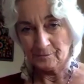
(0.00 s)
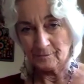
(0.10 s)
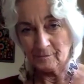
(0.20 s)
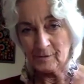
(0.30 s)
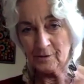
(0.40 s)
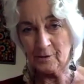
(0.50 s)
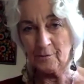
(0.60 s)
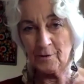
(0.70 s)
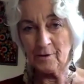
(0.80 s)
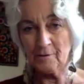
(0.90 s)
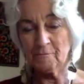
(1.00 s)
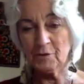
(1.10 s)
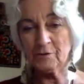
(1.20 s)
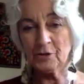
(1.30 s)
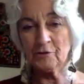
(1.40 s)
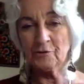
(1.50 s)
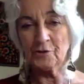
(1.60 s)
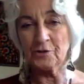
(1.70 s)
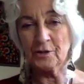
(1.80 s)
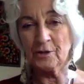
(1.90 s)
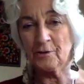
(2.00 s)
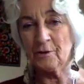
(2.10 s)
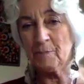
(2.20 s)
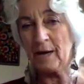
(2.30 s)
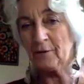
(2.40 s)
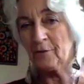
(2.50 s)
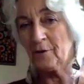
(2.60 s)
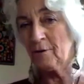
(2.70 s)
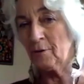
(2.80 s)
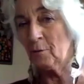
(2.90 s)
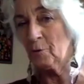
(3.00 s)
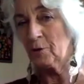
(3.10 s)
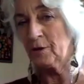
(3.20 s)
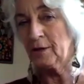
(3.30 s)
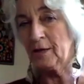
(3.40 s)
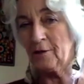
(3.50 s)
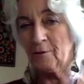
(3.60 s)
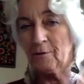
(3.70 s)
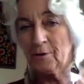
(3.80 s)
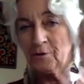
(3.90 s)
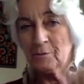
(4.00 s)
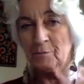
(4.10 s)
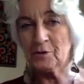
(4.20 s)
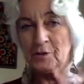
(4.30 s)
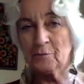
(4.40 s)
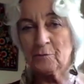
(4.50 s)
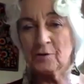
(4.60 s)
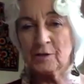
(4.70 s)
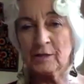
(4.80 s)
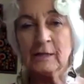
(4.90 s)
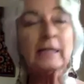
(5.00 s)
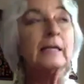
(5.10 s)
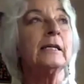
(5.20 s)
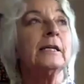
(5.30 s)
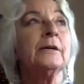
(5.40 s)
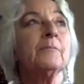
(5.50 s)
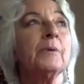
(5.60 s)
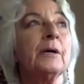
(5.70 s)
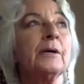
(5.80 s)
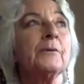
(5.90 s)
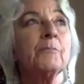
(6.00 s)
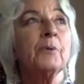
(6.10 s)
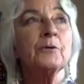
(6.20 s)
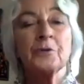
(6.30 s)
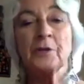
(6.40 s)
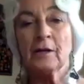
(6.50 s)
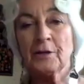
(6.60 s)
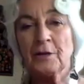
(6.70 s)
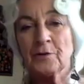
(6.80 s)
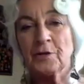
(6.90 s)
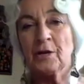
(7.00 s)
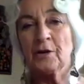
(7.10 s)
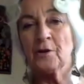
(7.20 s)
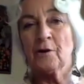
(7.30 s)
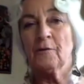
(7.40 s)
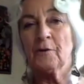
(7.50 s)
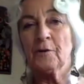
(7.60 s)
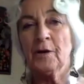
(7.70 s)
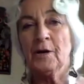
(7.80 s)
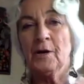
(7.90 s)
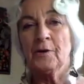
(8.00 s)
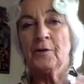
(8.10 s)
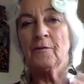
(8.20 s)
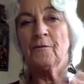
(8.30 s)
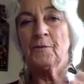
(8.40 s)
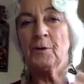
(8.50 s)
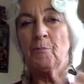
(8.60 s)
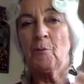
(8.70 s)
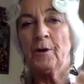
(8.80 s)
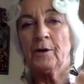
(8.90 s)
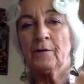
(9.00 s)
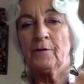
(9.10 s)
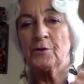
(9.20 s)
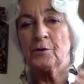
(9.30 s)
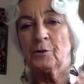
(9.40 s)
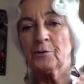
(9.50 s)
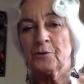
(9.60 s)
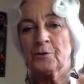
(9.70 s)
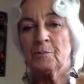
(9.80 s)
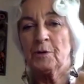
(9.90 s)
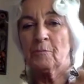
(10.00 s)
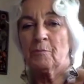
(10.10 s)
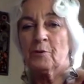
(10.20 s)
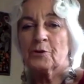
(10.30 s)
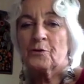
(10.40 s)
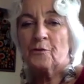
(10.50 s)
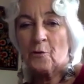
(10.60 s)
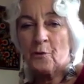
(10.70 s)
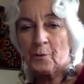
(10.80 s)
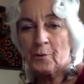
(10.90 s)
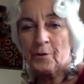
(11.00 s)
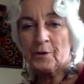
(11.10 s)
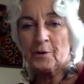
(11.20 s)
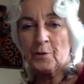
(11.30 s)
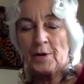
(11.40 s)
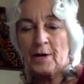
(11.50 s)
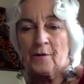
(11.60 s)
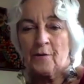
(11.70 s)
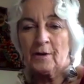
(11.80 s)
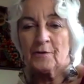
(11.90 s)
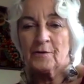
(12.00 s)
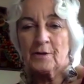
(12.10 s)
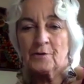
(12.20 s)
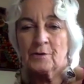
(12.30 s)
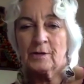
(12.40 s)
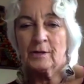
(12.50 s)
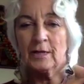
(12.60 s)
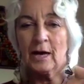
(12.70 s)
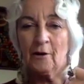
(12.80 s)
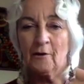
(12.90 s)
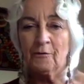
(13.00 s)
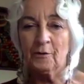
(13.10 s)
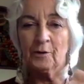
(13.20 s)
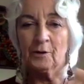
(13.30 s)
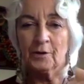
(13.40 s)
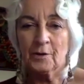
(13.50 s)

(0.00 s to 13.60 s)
So they're synergistic, they're back there, they're working together, they should be sequencing, but post-delt has taken over. The point of the shoulder is being pushed forward in a way that doesn't allow full